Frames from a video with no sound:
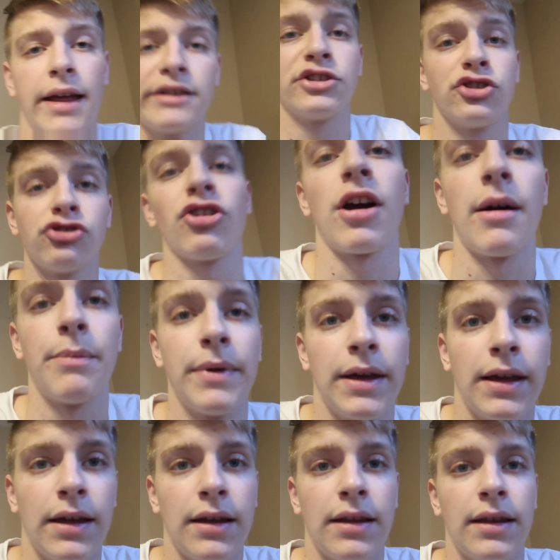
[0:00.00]
it's
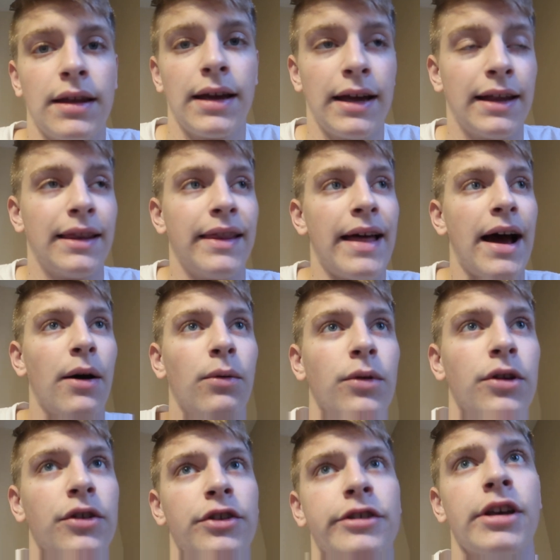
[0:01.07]
dropping and that
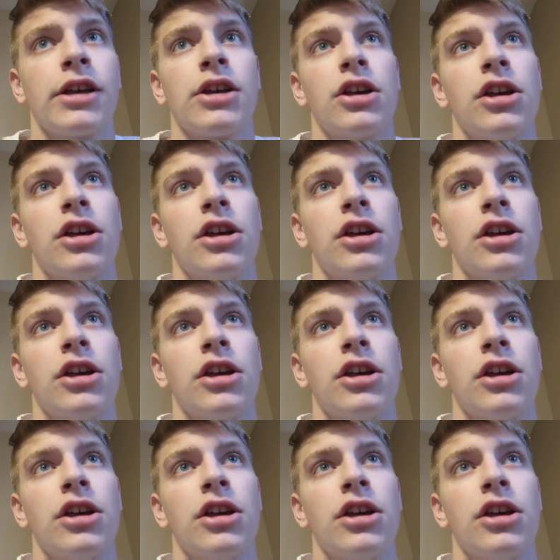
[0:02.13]
was